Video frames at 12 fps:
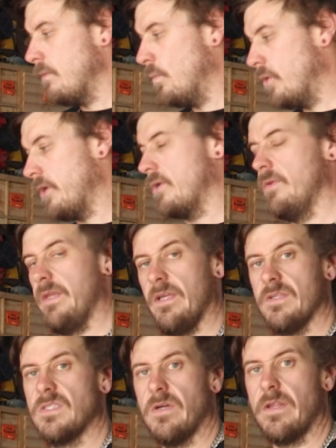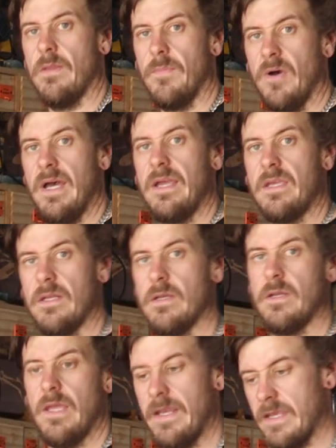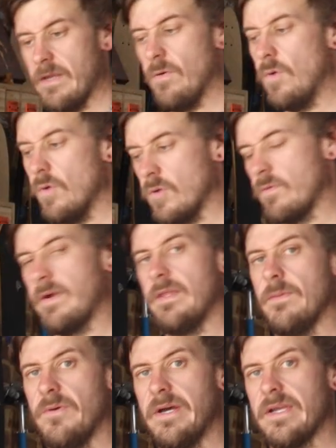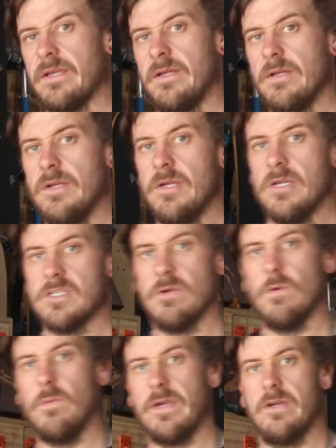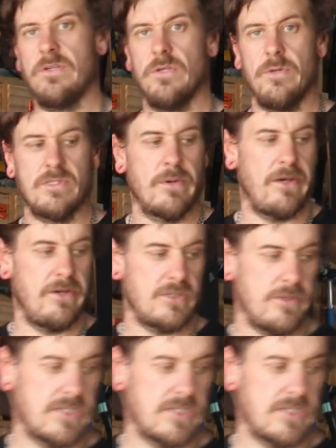work on the other side of the bike and get all around the bike. So what we're going to do is we're going to